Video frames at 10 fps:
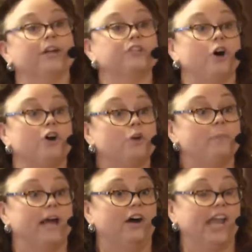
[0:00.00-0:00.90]
going to talk
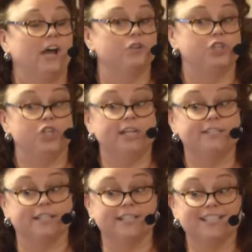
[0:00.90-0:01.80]
about how
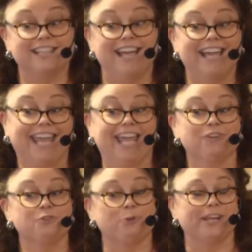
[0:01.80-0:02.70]
Jesus
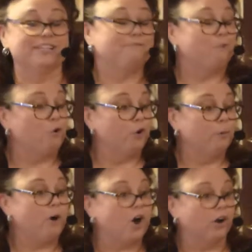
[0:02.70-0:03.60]
can
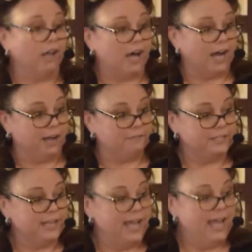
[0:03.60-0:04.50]
transform our
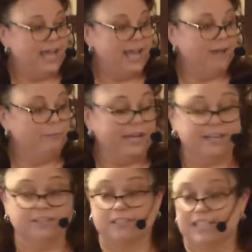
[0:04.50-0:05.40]
lives and make
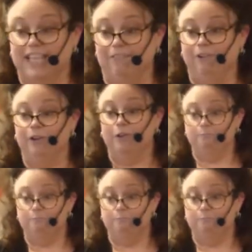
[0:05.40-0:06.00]
us even